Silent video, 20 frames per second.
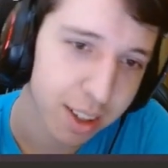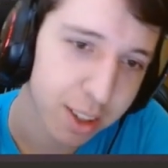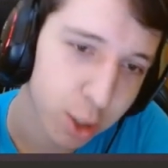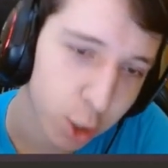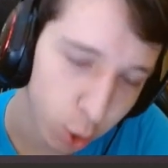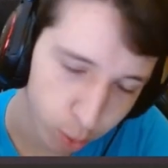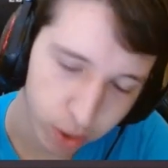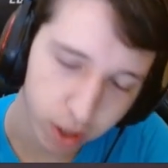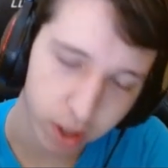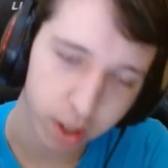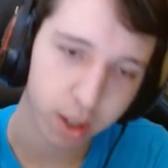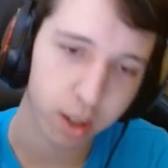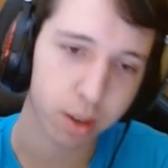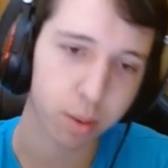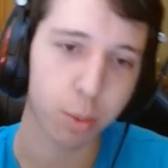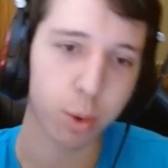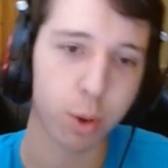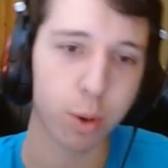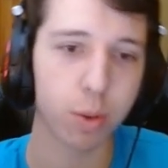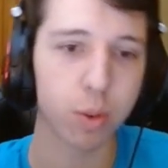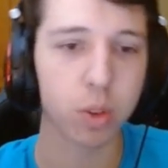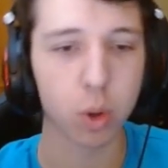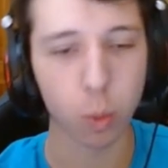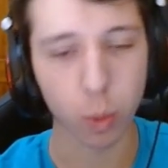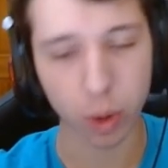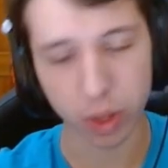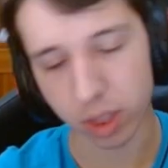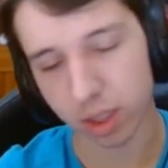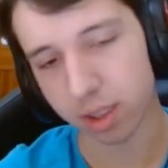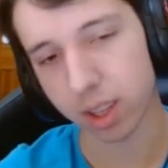2 brilliant moves
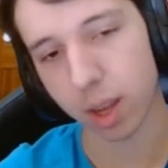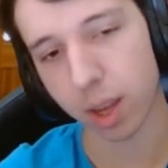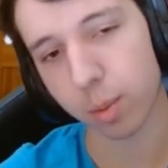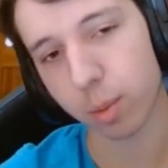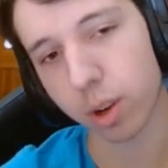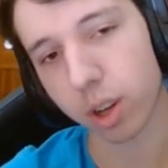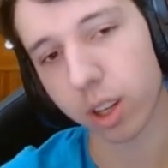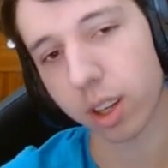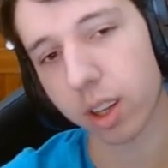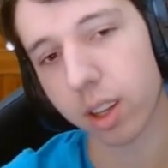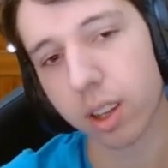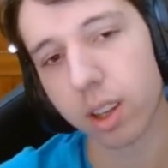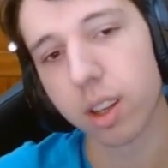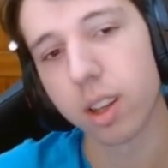with the same rook.